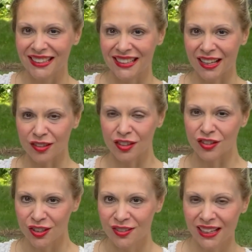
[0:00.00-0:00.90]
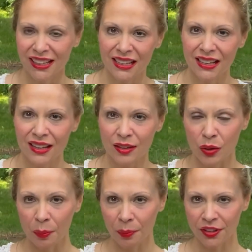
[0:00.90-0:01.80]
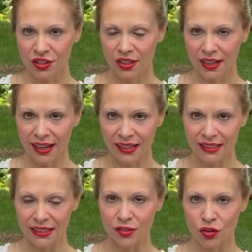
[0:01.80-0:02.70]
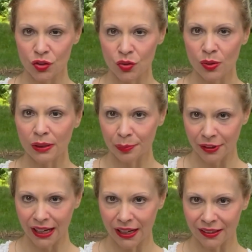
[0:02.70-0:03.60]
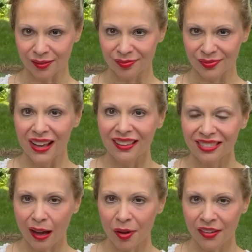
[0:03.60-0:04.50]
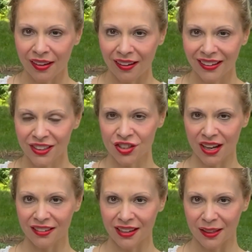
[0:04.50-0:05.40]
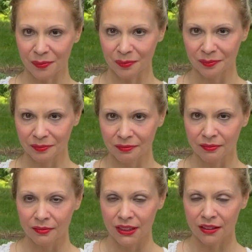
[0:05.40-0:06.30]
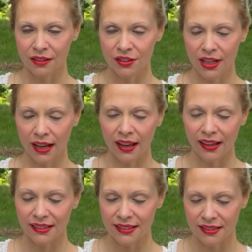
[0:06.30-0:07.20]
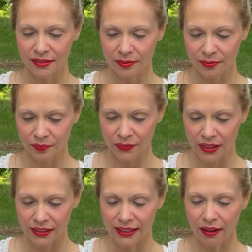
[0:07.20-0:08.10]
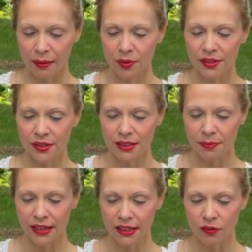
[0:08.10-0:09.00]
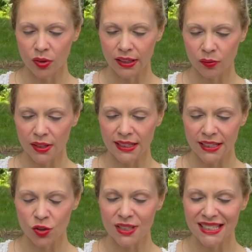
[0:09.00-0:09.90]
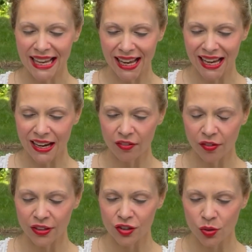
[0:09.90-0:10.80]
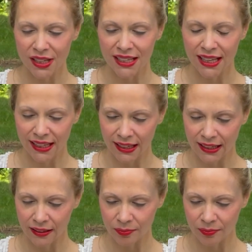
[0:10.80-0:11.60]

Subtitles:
Now to tune in, put your hands into prayer. Thumb on our heart chakra. Close your eyes. Now I'm going to speak of what we need to say for tuning in.